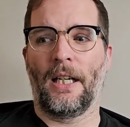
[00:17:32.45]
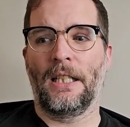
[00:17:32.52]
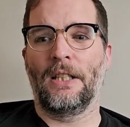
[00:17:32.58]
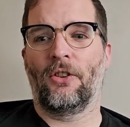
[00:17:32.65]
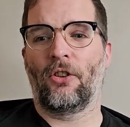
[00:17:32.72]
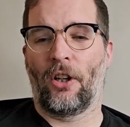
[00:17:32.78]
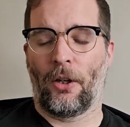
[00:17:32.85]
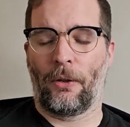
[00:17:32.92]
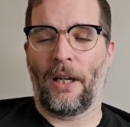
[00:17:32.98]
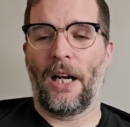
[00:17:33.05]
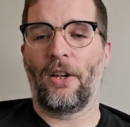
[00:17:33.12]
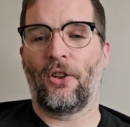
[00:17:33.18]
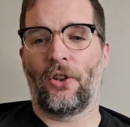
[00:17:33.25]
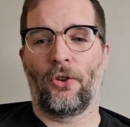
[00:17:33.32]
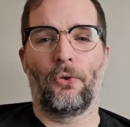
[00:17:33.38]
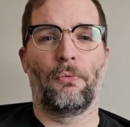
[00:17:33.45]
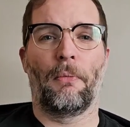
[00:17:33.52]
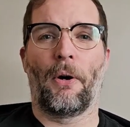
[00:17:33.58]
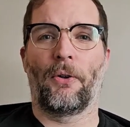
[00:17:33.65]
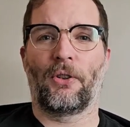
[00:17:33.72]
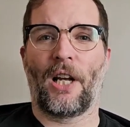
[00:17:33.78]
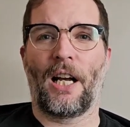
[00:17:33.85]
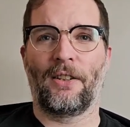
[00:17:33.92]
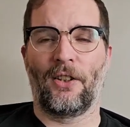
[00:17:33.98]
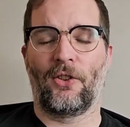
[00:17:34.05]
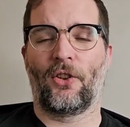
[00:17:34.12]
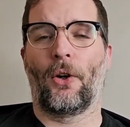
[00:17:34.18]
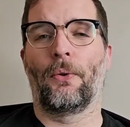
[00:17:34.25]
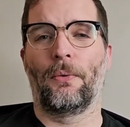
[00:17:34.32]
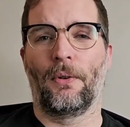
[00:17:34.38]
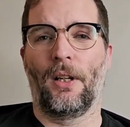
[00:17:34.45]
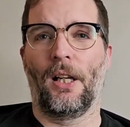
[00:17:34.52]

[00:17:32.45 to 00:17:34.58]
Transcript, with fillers: each location almost has its own